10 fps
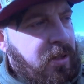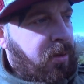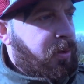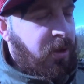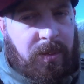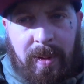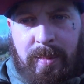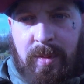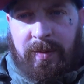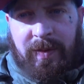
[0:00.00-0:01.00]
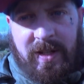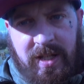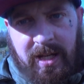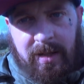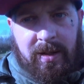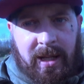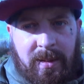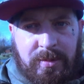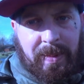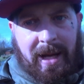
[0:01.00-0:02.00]
So we'll do a bit more fishing here. There he
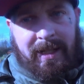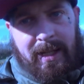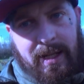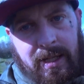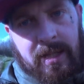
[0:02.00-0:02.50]
comes back.